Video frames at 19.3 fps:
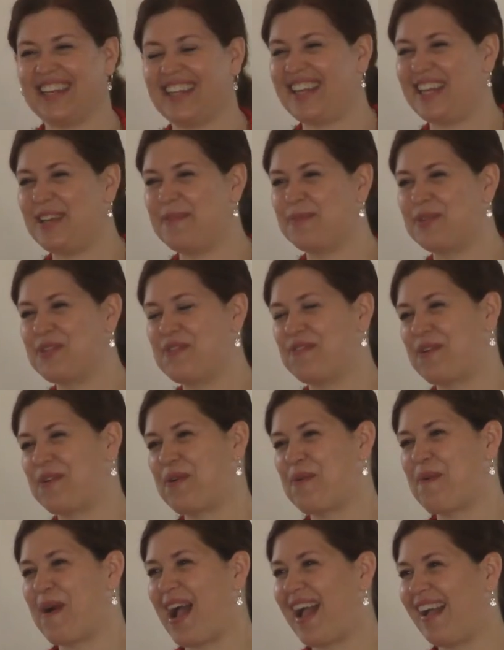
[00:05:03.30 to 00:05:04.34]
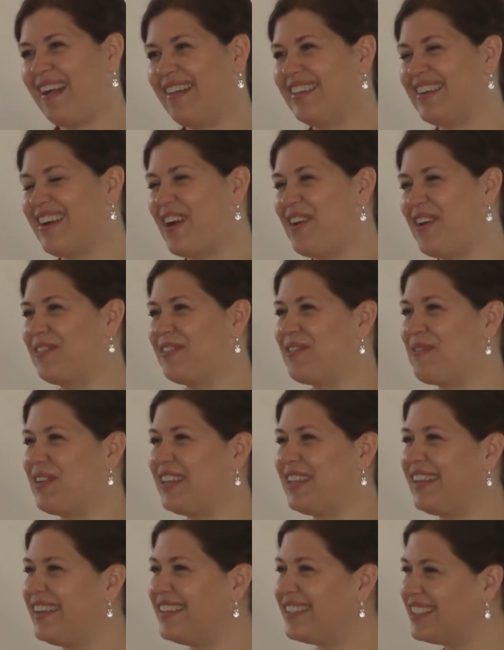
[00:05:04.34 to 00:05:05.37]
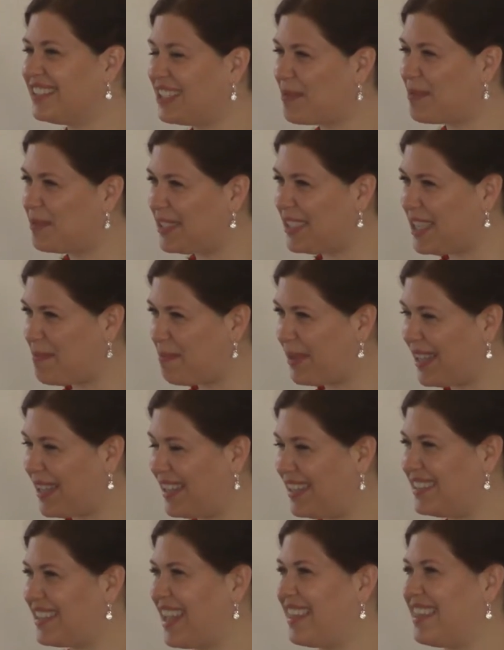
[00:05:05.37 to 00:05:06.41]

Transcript: Hebrew for a while, and our relationship deepened.